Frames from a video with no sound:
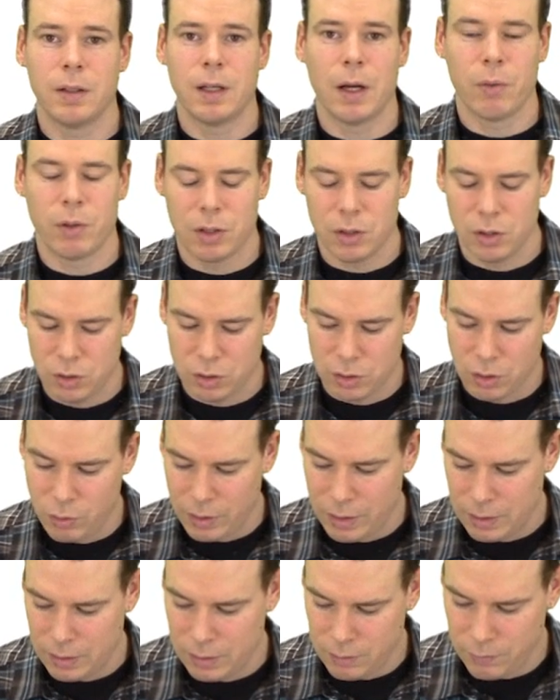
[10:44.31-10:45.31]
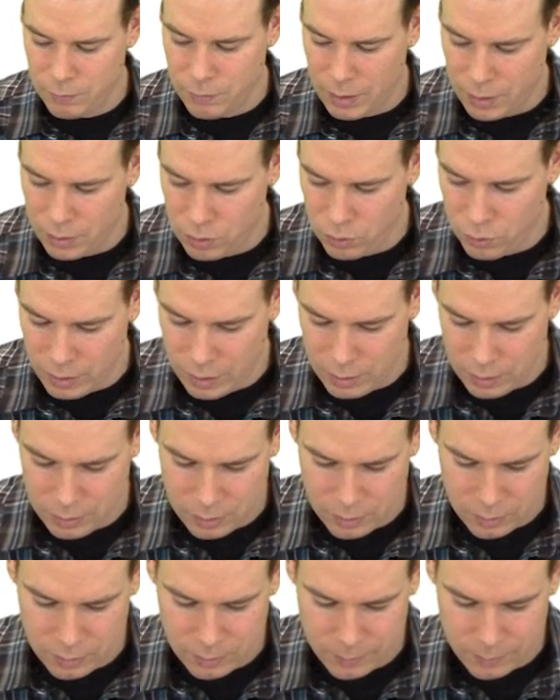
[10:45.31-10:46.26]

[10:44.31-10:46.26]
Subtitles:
Now we can just go ahead and evaluate it.